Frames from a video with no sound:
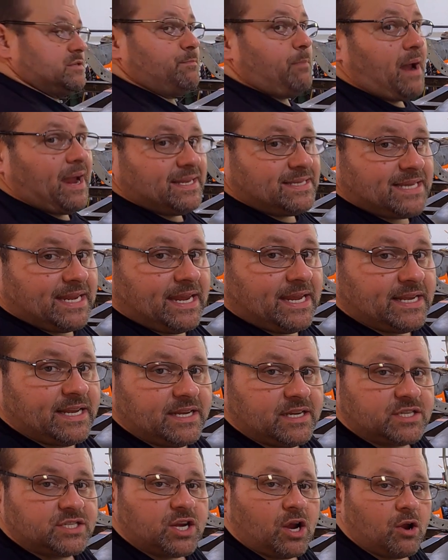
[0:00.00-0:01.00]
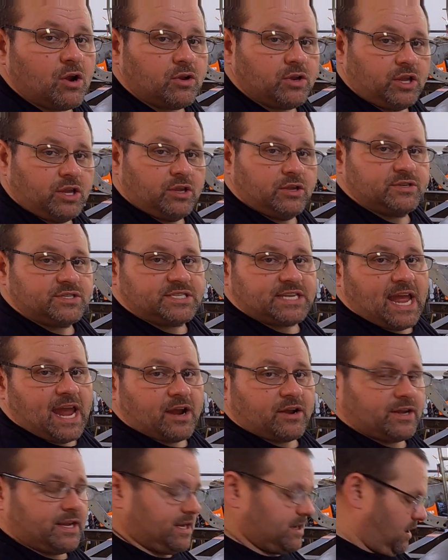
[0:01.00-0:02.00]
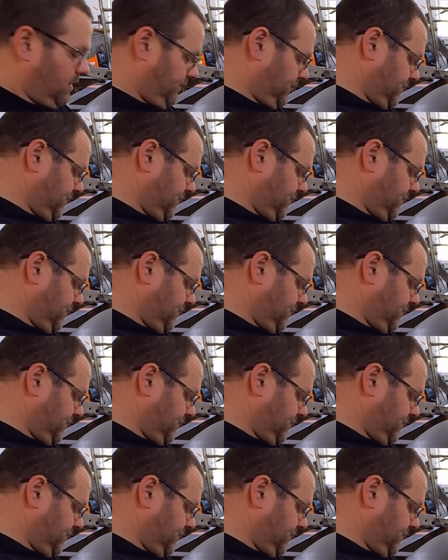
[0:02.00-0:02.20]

you use bike to get in a turn, you use stagger to get